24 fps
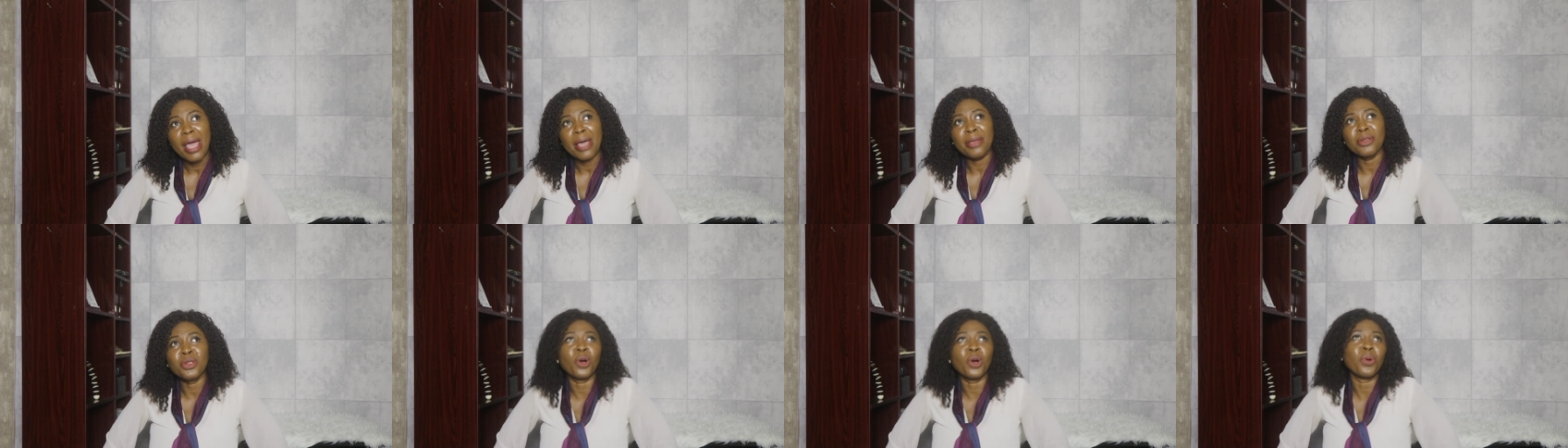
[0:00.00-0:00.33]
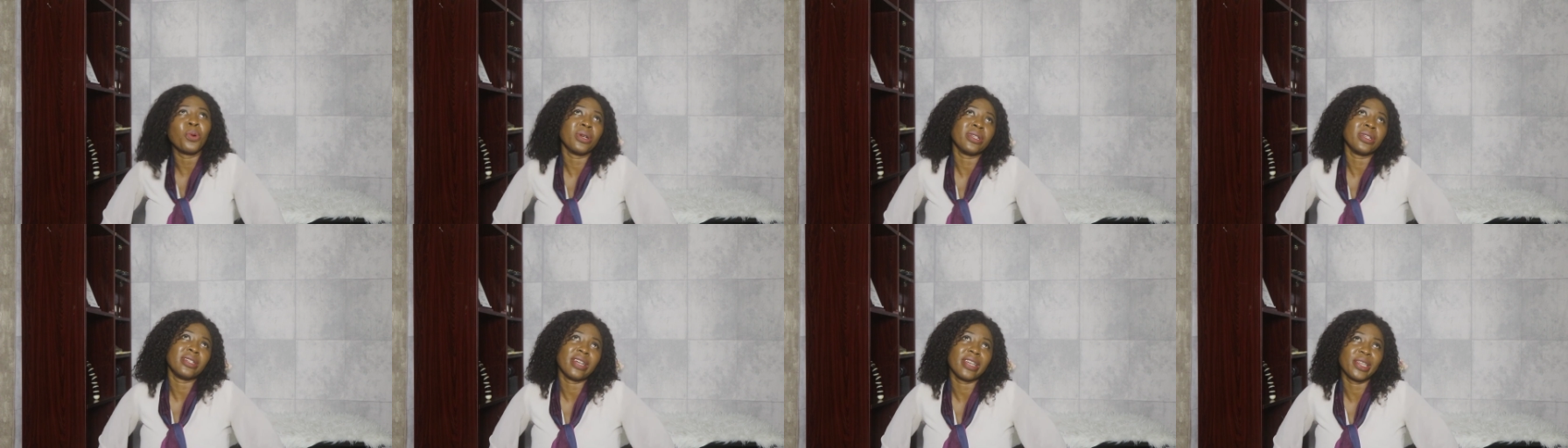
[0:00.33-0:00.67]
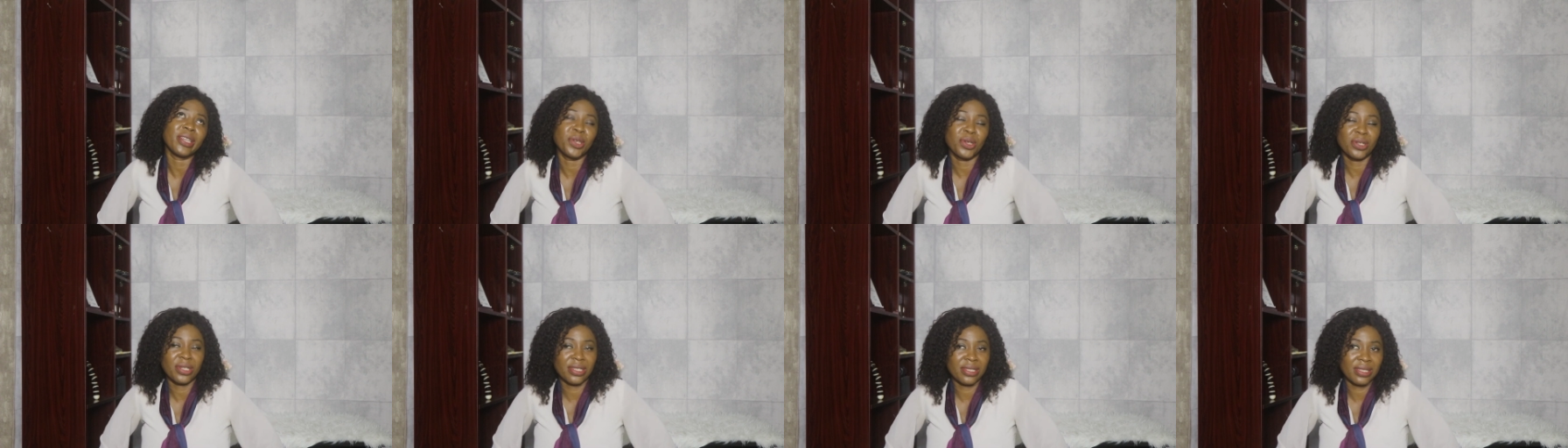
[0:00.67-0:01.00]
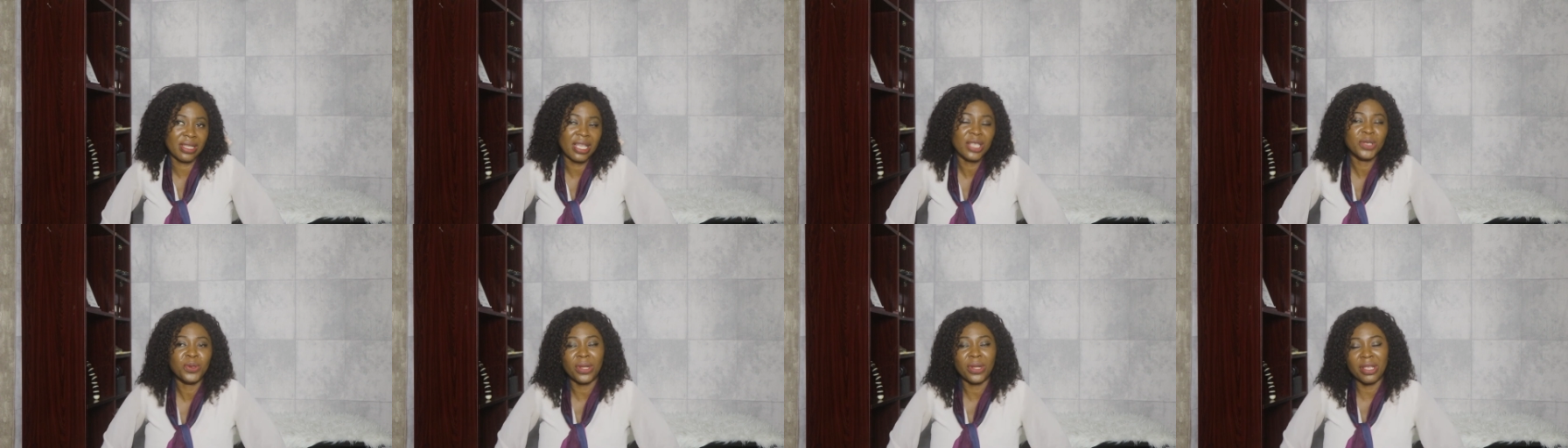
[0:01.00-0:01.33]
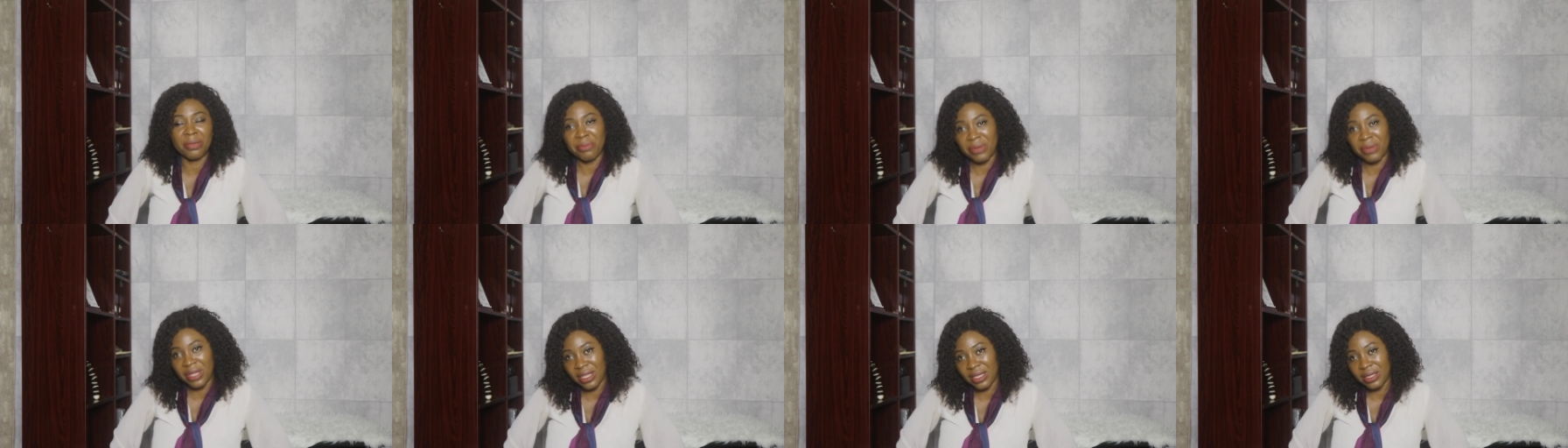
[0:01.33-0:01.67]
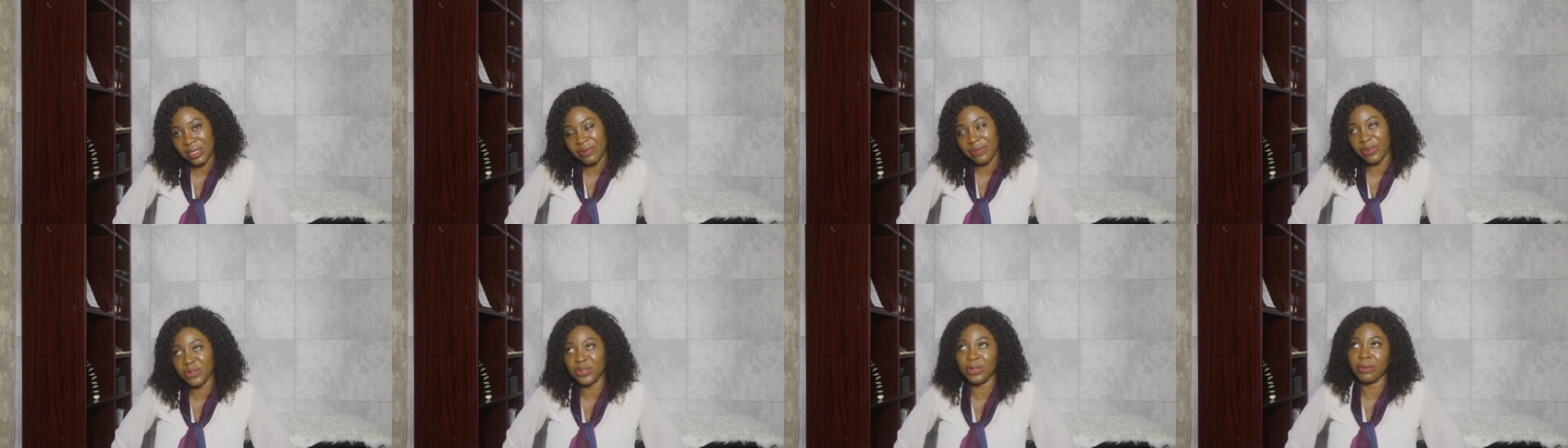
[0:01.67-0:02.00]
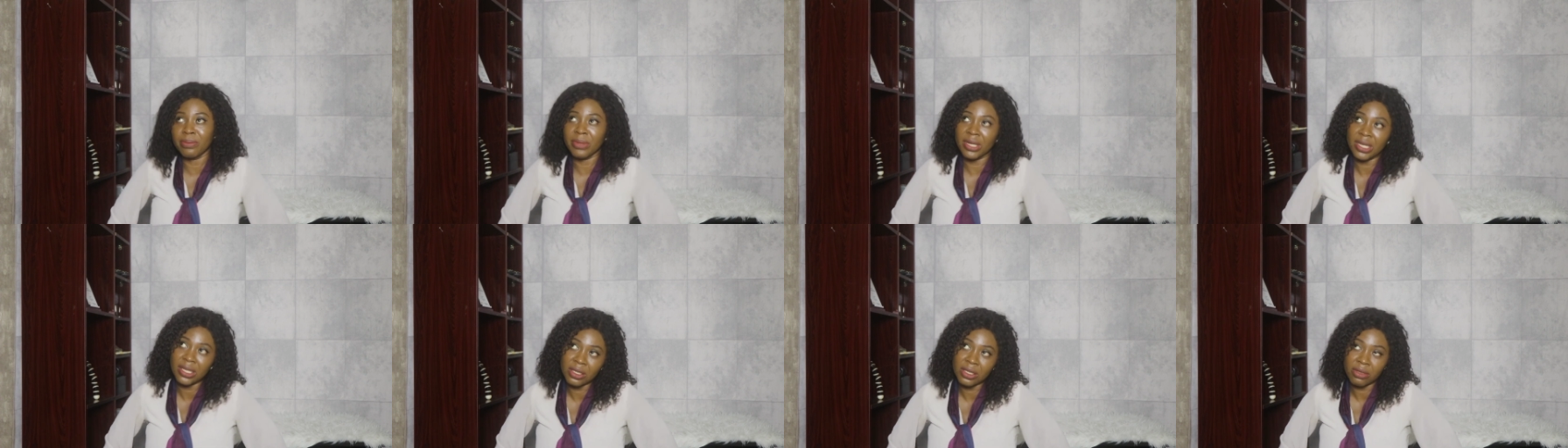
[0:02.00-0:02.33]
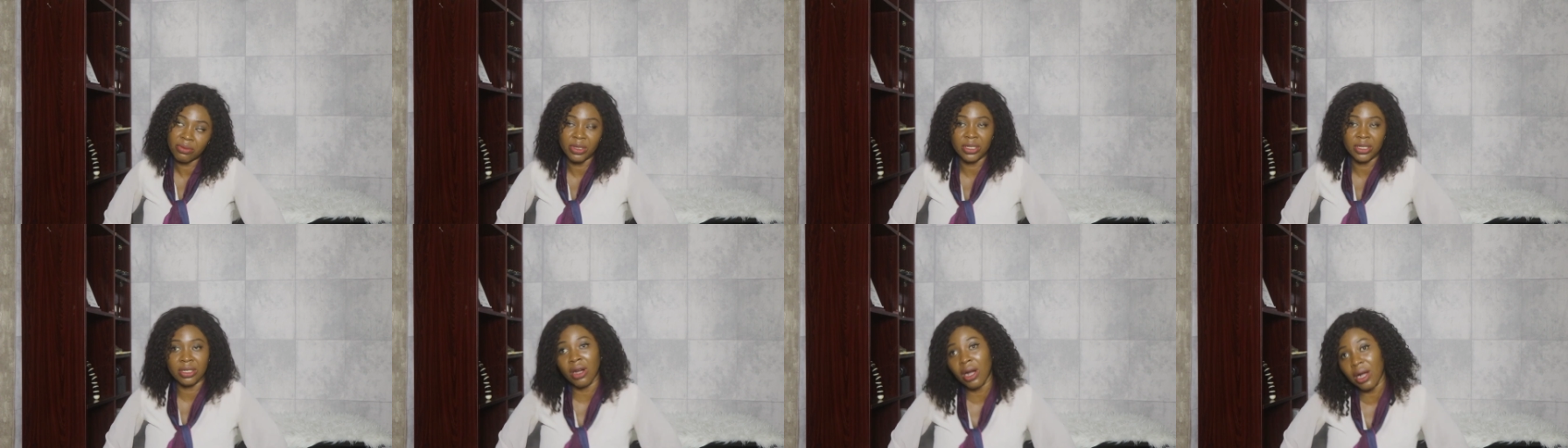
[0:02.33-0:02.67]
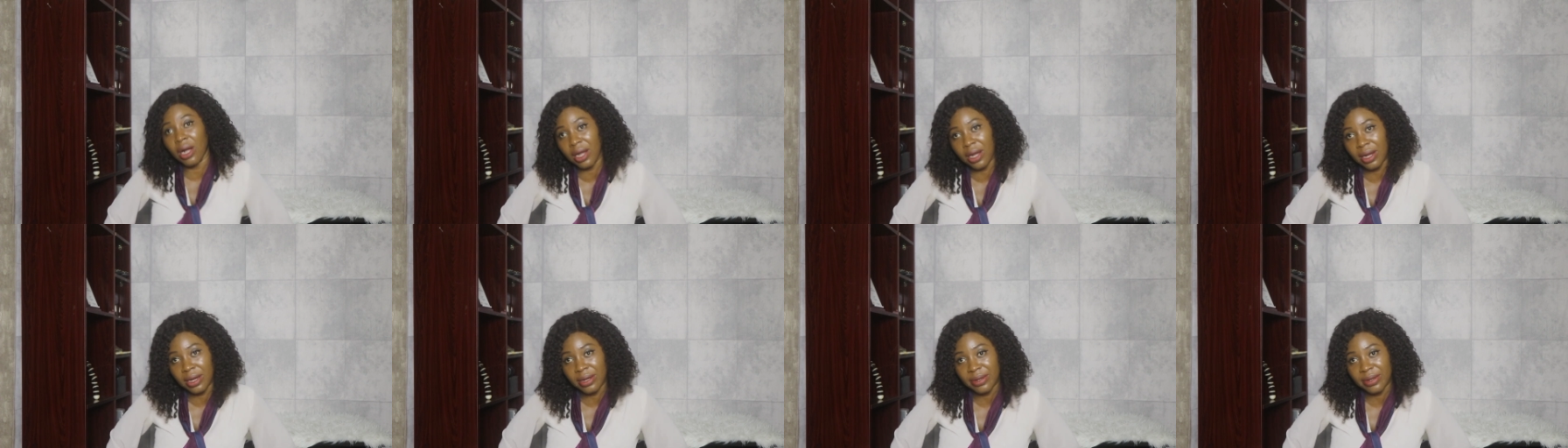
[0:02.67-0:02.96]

no wonder he understands what it means for somebody to be dark.